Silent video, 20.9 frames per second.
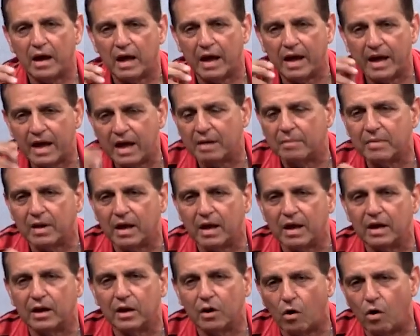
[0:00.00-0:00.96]
him
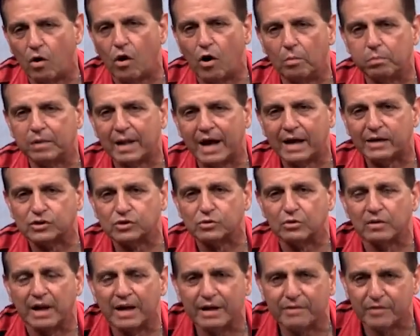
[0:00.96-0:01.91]
in an all-black
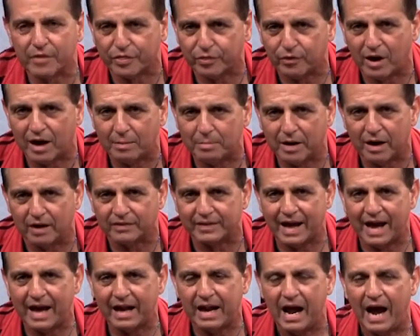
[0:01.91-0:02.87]
school. I never thought about
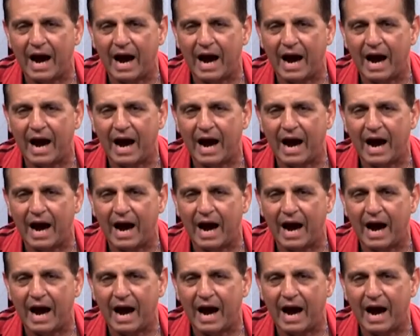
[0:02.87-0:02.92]
that.